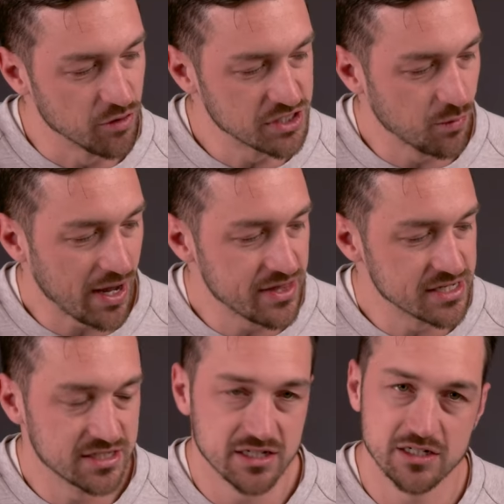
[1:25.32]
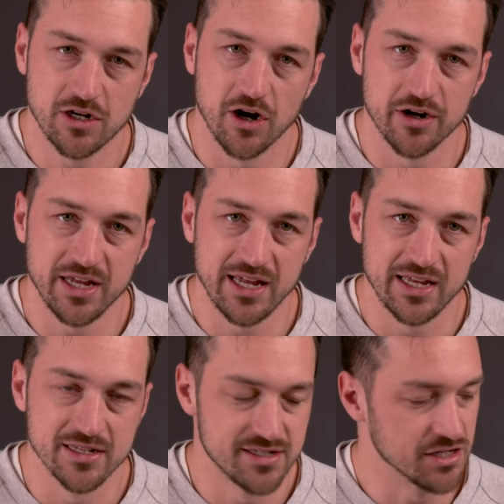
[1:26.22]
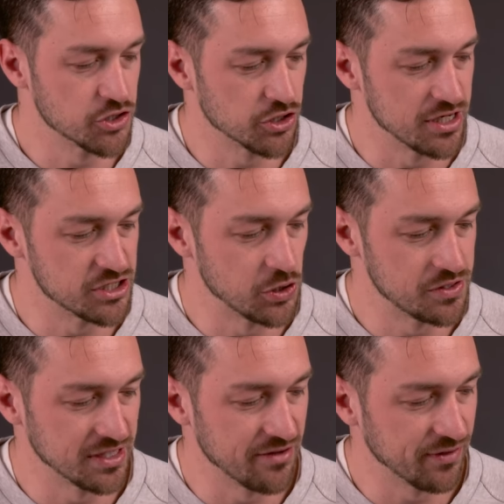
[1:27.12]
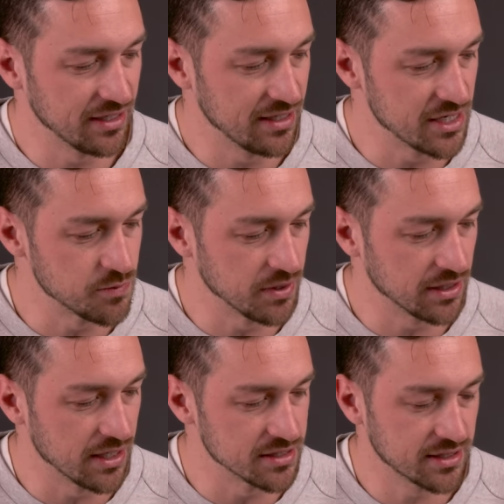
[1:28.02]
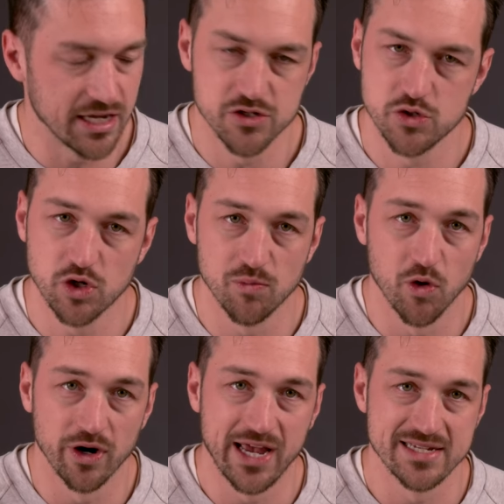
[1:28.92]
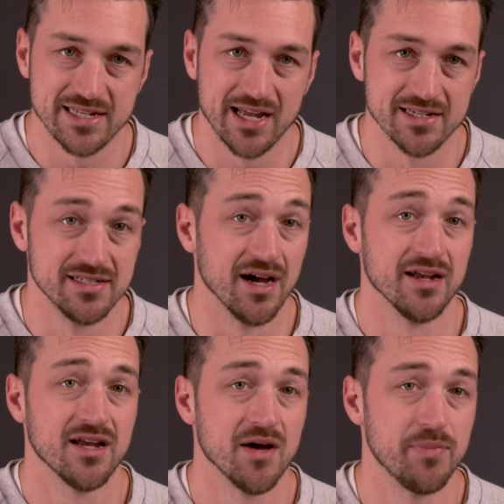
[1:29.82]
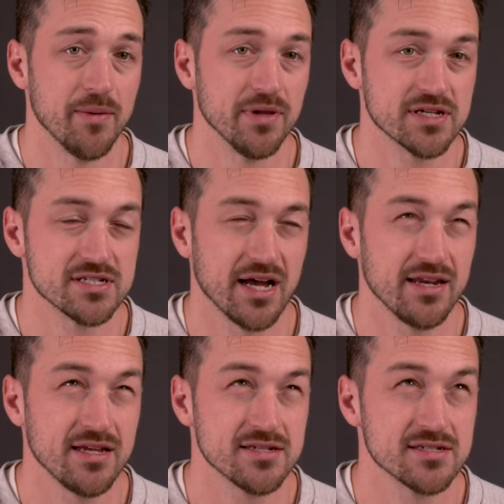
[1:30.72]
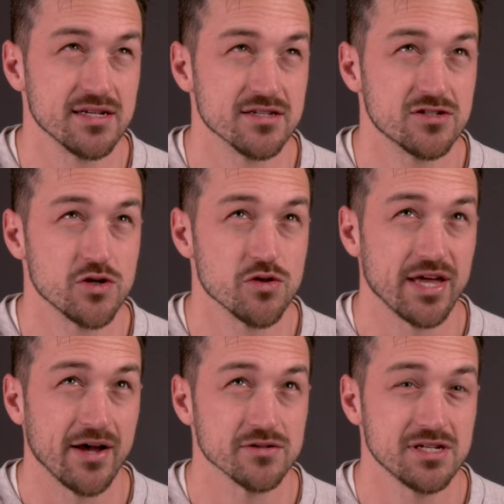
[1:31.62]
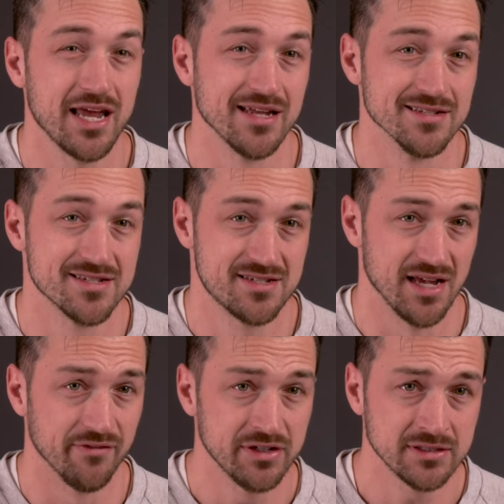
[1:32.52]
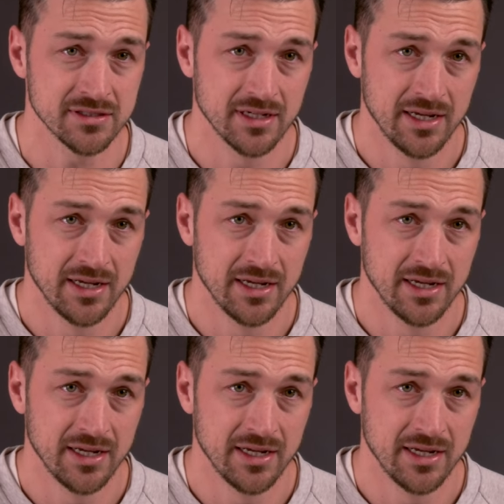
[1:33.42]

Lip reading: reason why this card in Signature is so significant is because Ken Sugimori has not done a public signing since 2007.